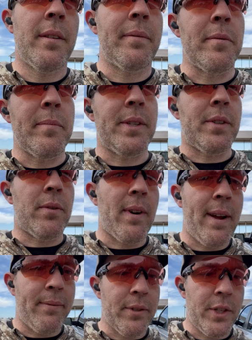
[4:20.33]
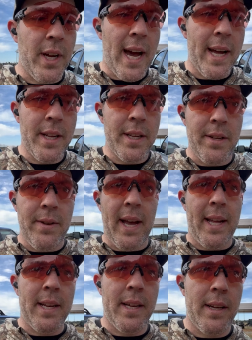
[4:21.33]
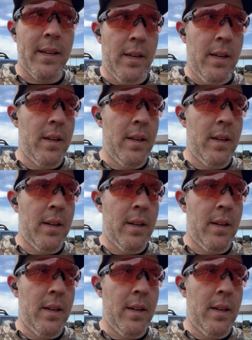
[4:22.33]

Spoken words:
If you missed a rifle shot, you had to